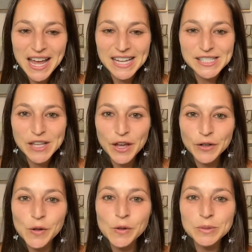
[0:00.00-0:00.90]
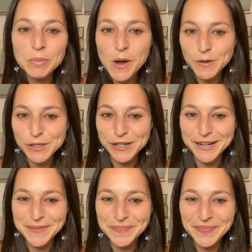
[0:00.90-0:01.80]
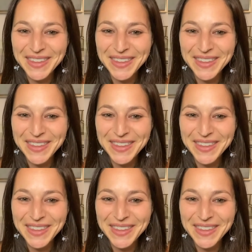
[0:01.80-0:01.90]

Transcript: I saw an old poster